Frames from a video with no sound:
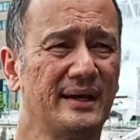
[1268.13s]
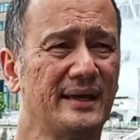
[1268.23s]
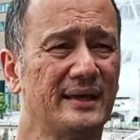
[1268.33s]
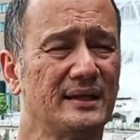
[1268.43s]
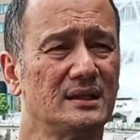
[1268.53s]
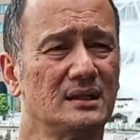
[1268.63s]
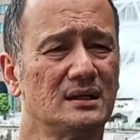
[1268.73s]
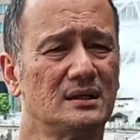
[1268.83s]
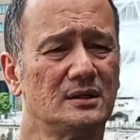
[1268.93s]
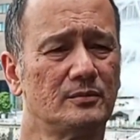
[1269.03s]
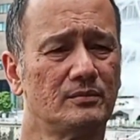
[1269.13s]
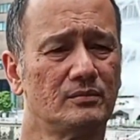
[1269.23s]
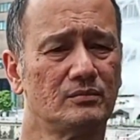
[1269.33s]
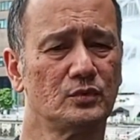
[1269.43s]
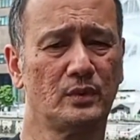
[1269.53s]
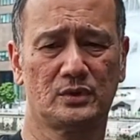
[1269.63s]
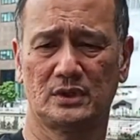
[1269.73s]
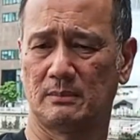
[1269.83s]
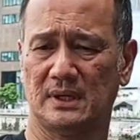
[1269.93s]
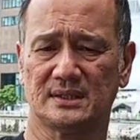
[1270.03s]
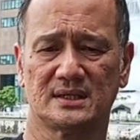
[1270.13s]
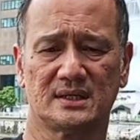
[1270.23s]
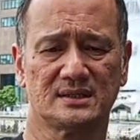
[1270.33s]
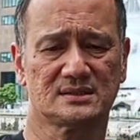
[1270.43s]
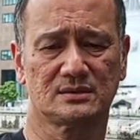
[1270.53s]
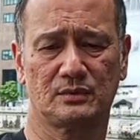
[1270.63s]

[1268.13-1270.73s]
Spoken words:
And we did a blood test.